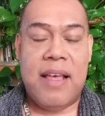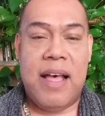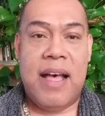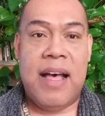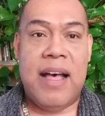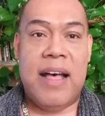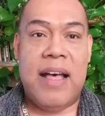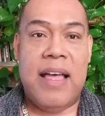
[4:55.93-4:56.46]

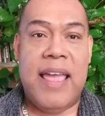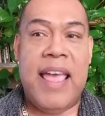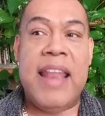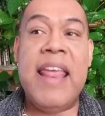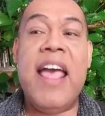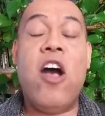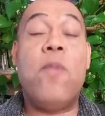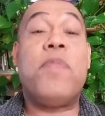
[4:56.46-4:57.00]
and
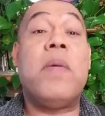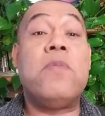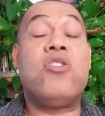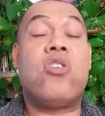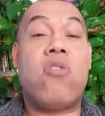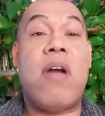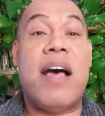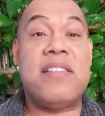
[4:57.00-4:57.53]
help them
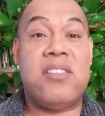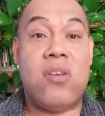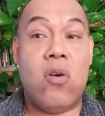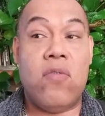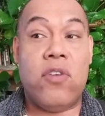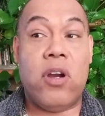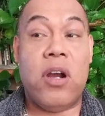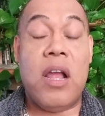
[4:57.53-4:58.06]
to cross
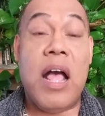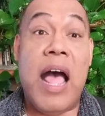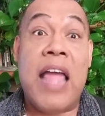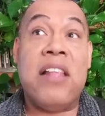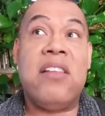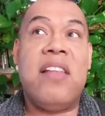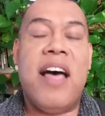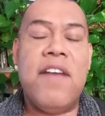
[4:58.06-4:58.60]
over. I
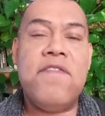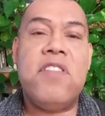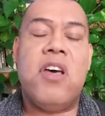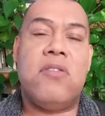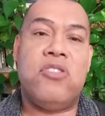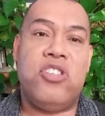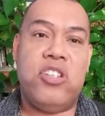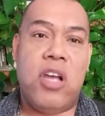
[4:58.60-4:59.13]
love
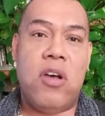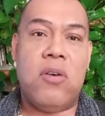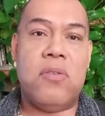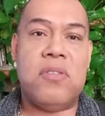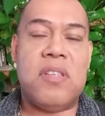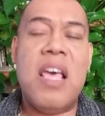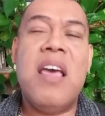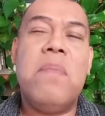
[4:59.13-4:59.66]
those
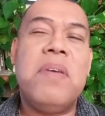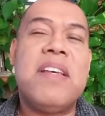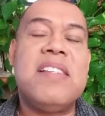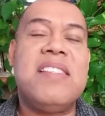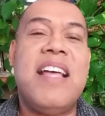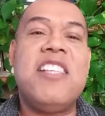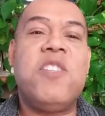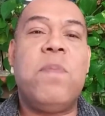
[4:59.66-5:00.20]
shows
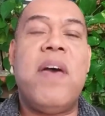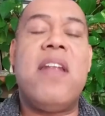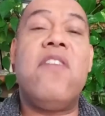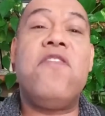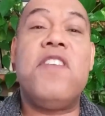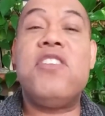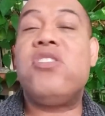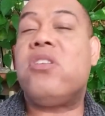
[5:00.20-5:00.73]
because that's
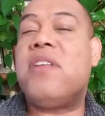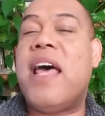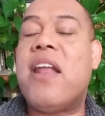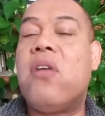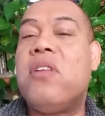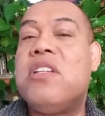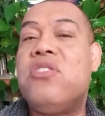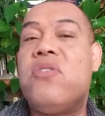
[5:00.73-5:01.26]
beneficial not
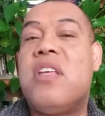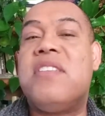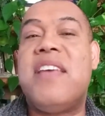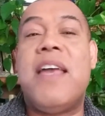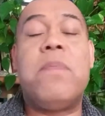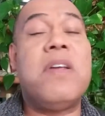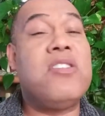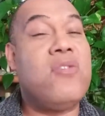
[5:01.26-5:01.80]
only to the
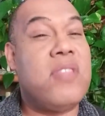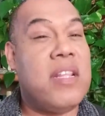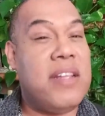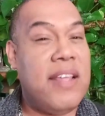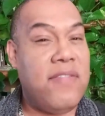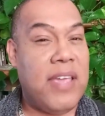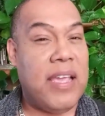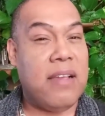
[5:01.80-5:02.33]
dead but to the
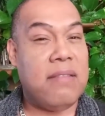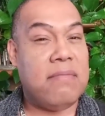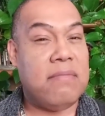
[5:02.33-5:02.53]
living.